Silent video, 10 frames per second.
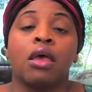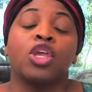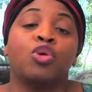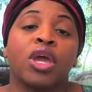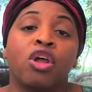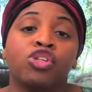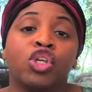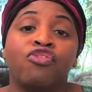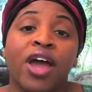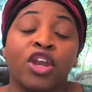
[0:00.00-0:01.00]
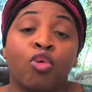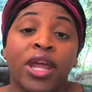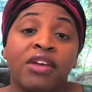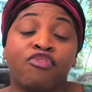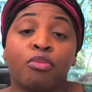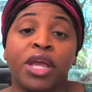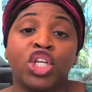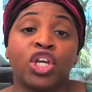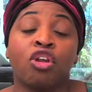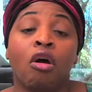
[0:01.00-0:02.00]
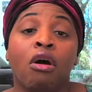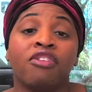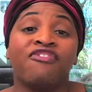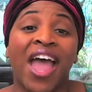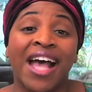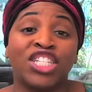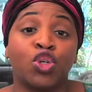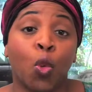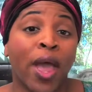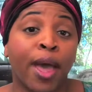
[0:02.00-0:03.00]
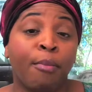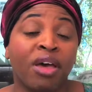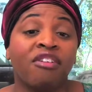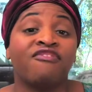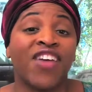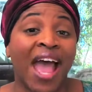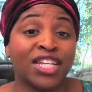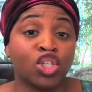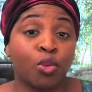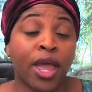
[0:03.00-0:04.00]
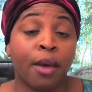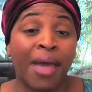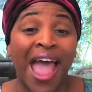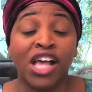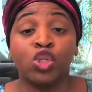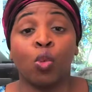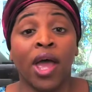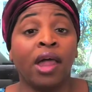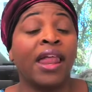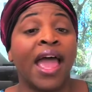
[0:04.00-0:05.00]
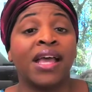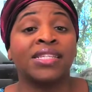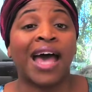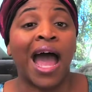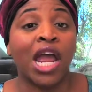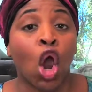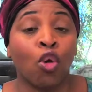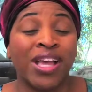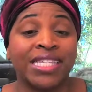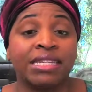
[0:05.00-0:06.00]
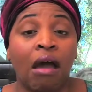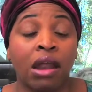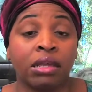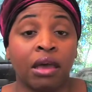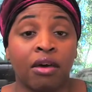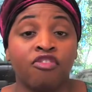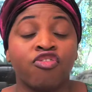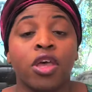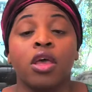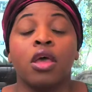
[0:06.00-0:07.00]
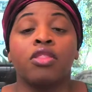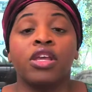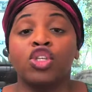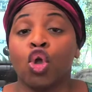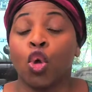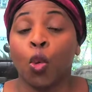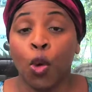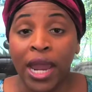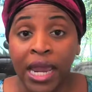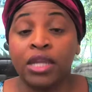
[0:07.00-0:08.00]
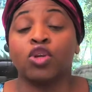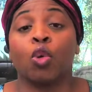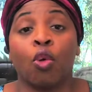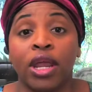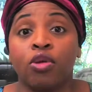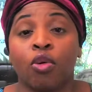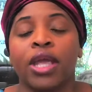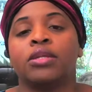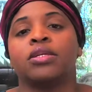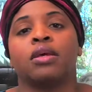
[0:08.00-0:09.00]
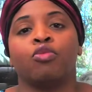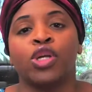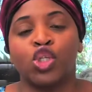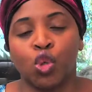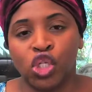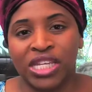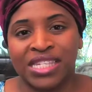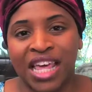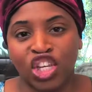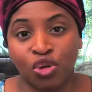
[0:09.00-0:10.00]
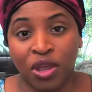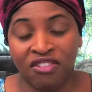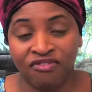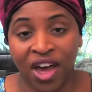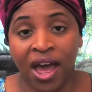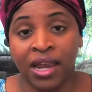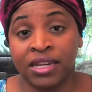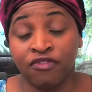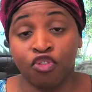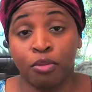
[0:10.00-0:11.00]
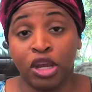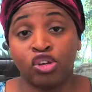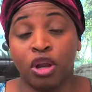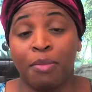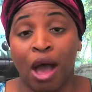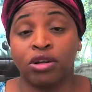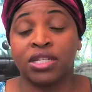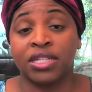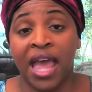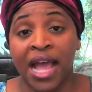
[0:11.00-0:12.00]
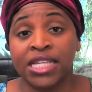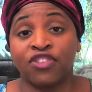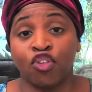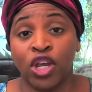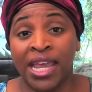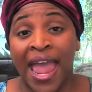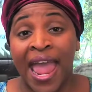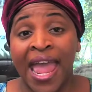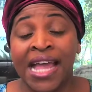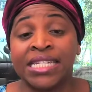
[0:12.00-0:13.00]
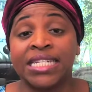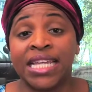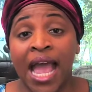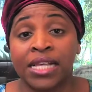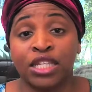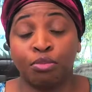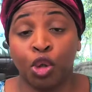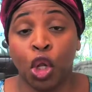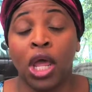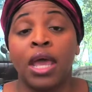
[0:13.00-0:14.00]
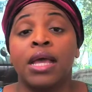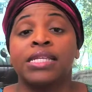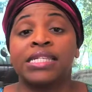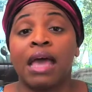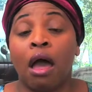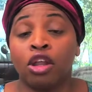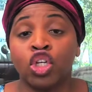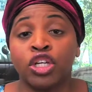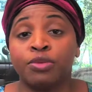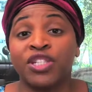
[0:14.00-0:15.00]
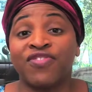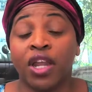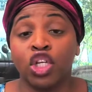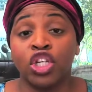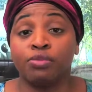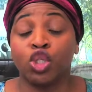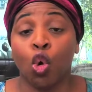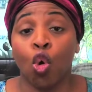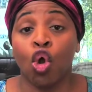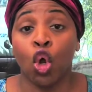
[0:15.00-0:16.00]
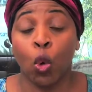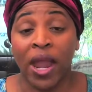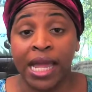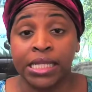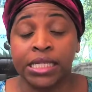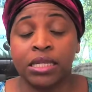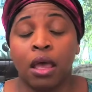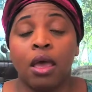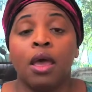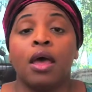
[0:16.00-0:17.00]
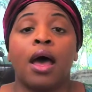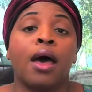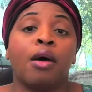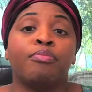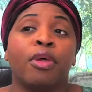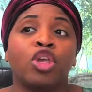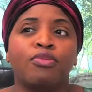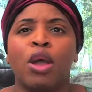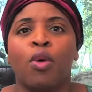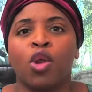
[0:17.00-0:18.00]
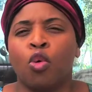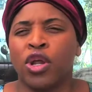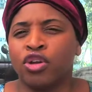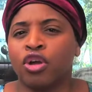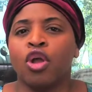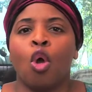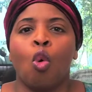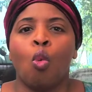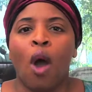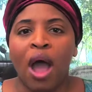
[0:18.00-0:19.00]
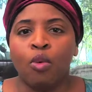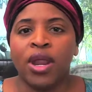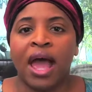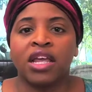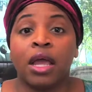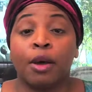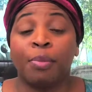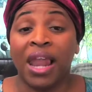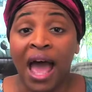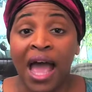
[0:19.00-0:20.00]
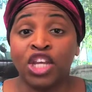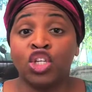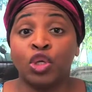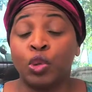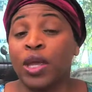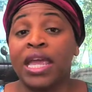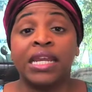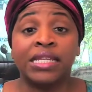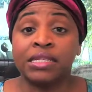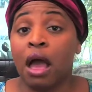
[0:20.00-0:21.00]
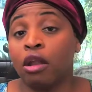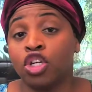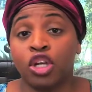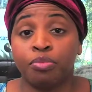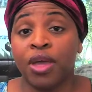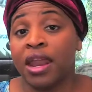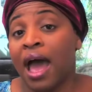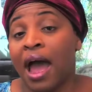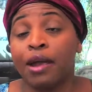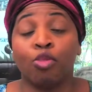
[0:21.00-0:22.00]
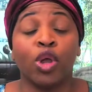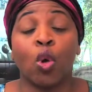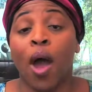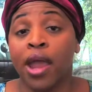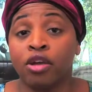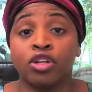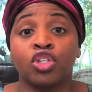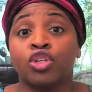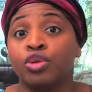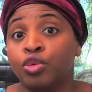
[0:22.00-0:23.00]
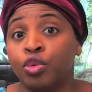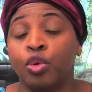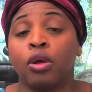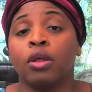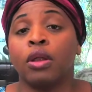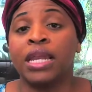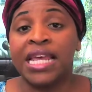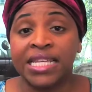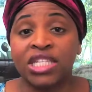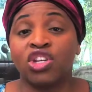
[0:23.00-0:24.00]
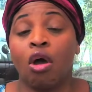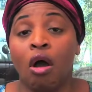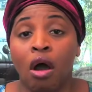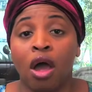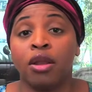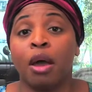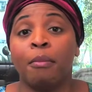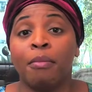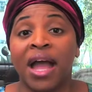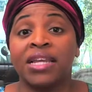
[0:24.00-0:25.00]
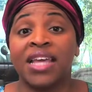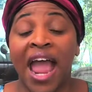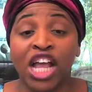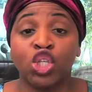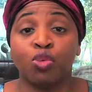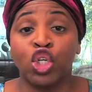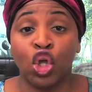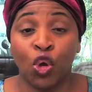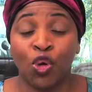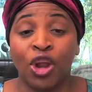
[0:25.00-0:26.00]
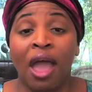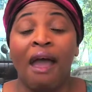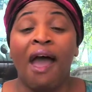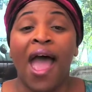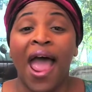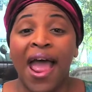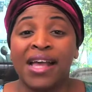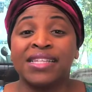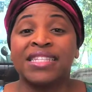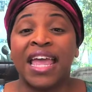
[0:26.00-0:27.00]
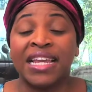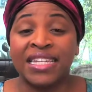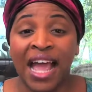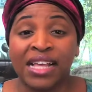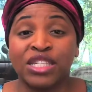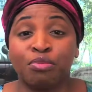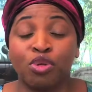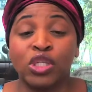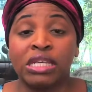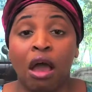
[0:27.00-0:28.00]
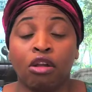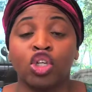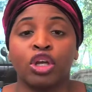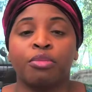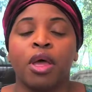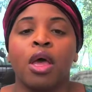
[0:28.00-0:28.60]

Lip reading: You can also find great information on FastWeb as well as irs.gov. These are great resources that you can find information about tax-free and taxable scholarships, fellowships, or grants. You may want to wonder, why would I apply to any scholarship that I'm required to list on my tax return as a taxable scholarship?